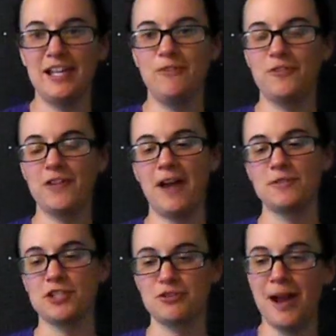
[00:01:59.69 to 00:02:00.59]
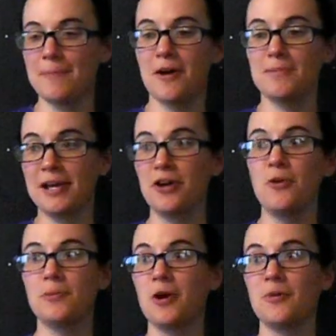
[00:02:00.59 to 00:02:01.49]
even if I have to strap on my
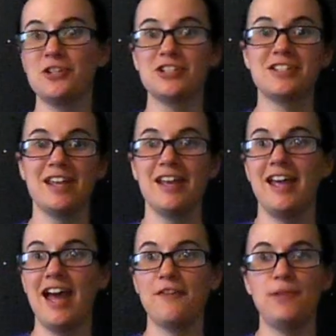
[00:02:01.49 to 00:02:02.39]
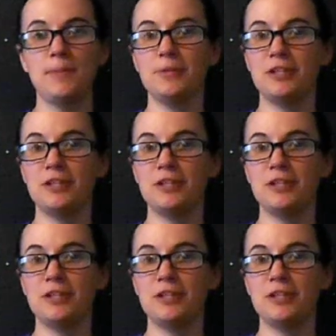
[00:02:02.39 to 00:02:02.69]
GoPro and just have people